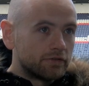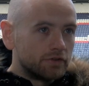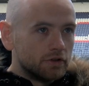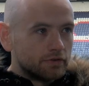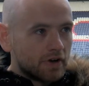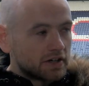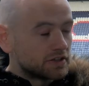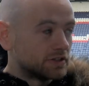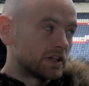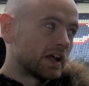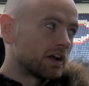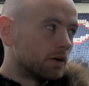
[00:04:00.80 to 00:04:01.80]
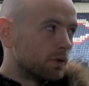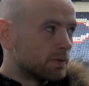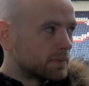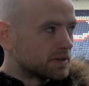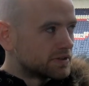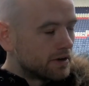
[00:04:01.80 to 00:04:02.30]
a few versions, and I got
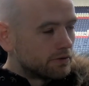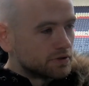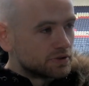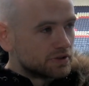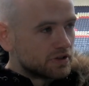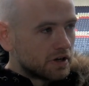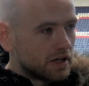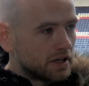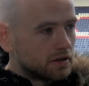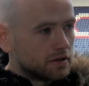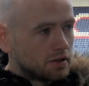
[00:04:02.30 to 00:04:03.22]
one myself, which was great.